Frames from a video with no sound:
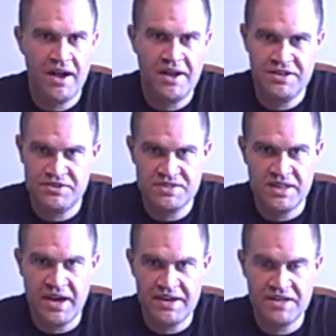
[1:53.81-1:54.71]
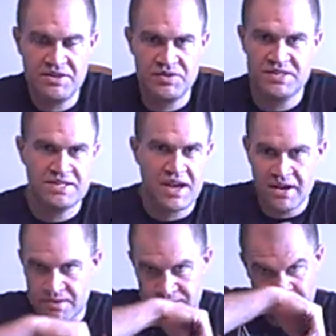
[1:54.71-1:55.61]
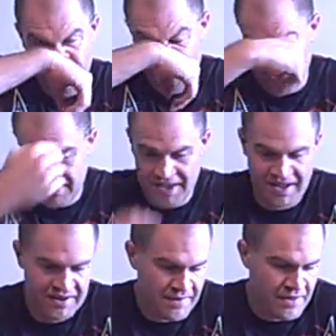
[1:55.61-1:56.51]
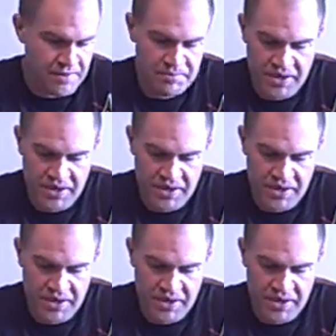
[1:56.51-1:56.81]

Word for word: uh, you know, sliding into a stake or something like that.